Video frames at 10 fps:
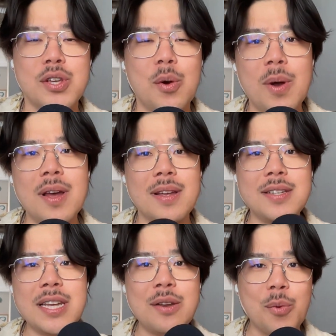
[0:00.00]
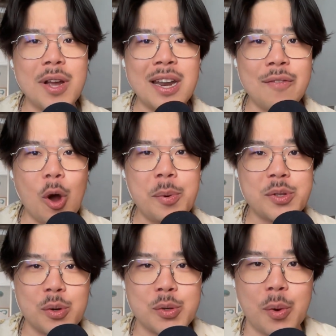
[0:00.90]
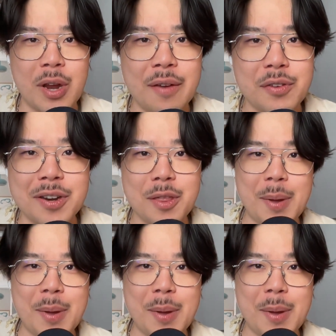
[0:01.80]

So, uh, Dean, what kind of open source work have you done in the